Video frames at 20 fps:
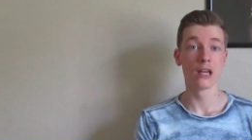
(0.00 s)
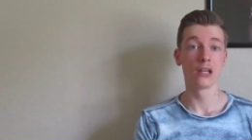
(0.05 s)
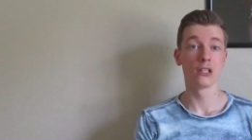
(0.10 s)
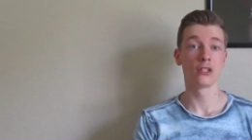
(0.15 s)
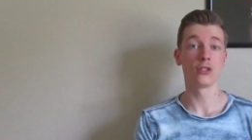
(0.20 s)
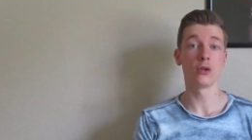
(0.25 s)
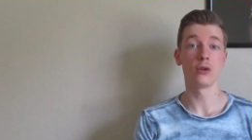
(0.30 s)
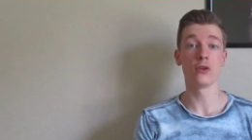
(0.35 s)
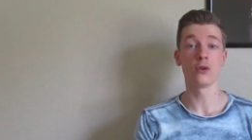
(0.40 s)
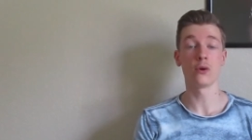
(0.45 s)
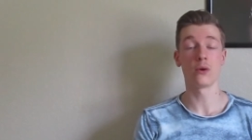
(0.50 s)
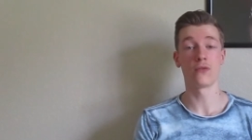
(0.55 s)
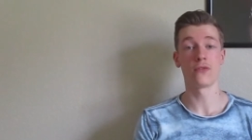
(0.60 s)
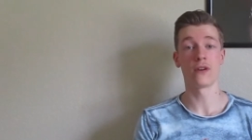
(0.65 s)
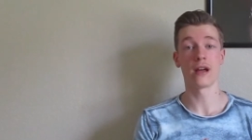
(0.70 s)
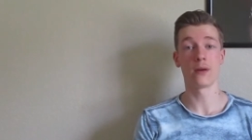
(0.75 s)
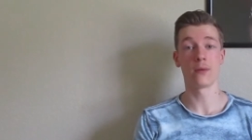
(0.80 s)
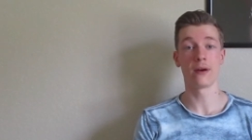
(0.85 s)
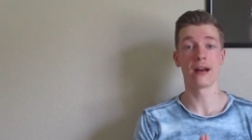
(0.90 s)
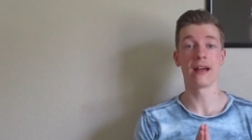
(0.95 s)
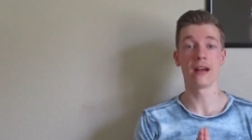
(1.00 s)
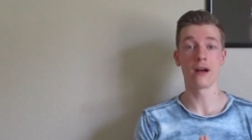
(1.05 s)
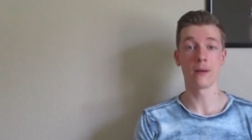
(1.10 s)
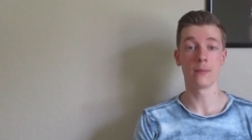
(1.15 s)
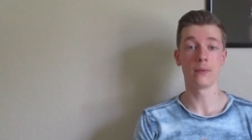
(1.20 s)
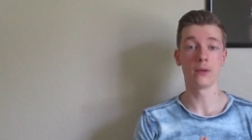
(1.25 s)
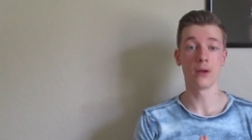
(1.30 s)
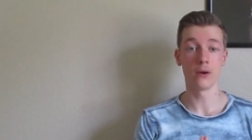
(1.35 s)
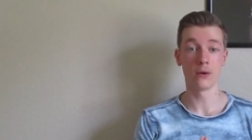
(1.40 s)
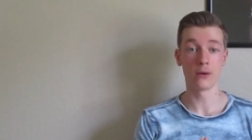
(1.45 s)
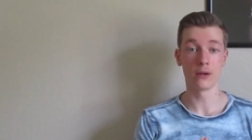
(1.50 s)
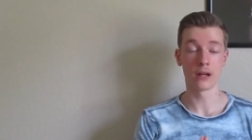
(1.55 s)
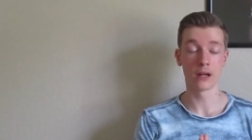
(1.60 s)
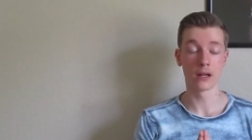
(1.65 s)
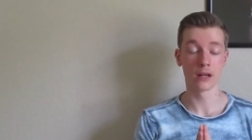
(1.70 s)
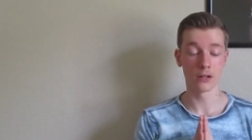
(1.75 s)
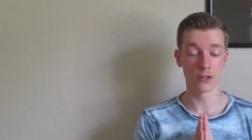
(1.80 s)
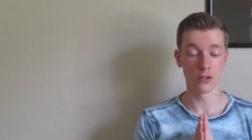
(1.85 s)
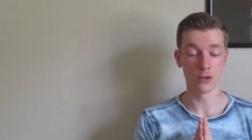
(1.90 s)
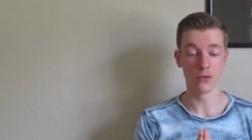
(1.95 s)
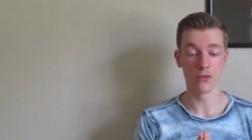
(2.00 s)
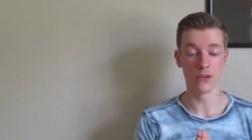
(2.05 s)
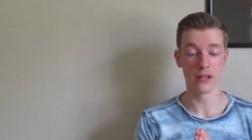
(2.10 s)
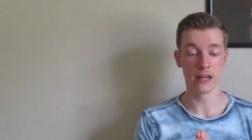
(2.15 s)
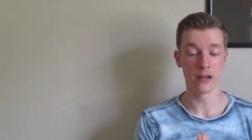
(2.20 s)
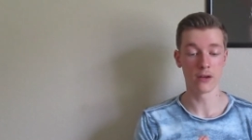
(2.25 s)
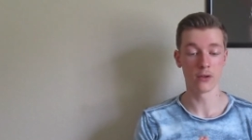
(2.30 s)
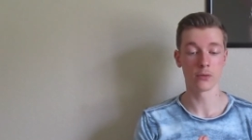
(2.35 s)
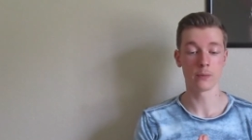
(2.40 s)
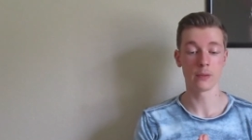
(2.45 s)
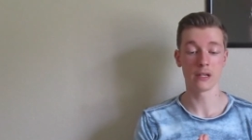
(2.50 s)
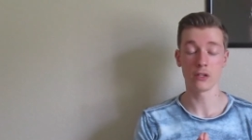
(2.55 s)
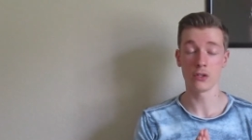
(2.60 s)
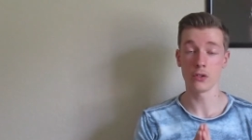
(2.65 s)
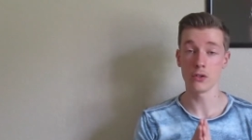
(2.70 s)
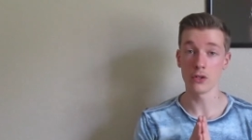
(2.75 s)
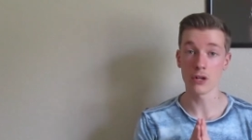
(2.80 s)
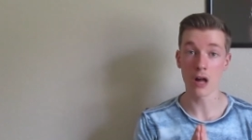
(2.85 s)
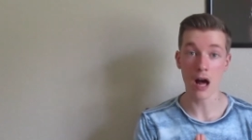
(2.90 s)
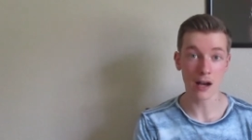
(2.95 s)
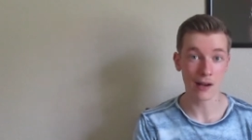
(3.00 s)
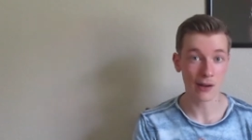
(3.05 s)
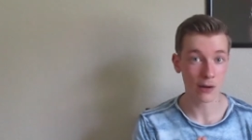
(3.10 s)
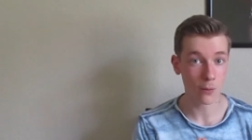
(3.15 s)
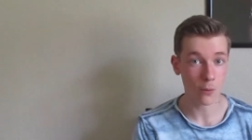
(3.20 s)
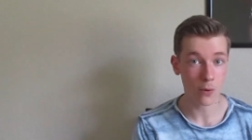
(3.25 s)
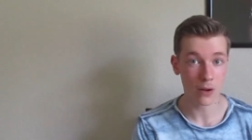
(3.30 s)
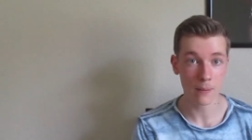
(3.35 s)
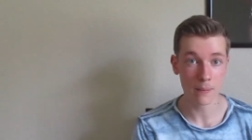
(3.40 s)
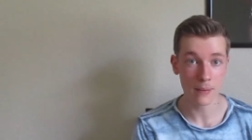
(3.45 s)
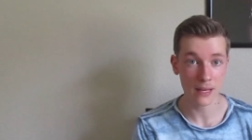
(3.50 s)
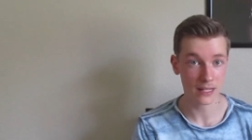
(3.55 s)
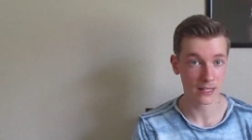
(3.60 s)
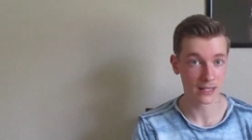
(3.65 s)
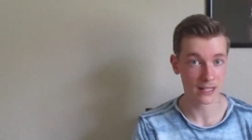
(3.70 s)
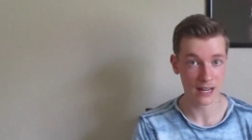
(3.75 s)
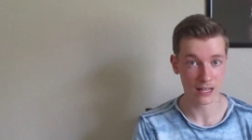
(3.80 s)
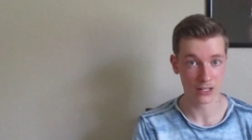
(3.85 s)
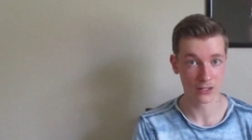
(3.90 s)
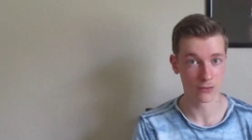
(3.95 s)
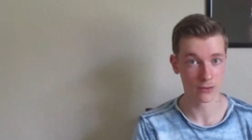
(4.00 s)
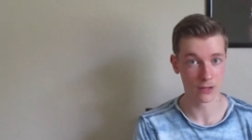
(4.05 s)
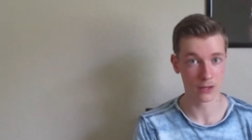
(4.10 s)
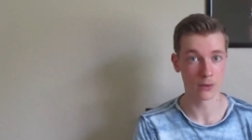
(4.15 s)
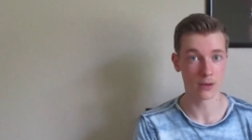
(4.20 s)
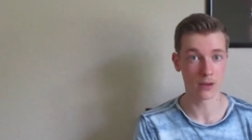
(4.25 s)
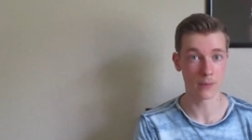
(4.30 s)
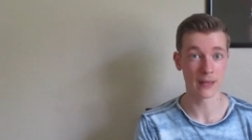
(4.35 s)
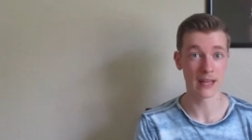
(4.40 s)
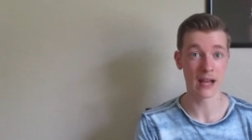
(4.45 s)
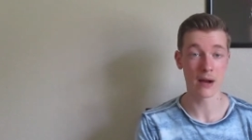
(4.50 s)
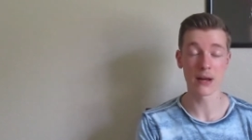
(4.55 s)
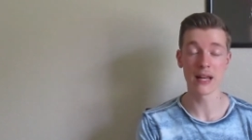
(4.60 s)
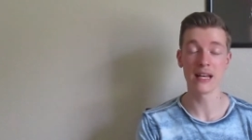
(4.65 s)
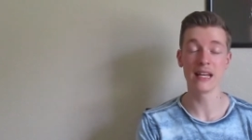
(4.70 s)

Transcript: so you're notified when I upload new videos because you're not going to want to miss the next video coming out.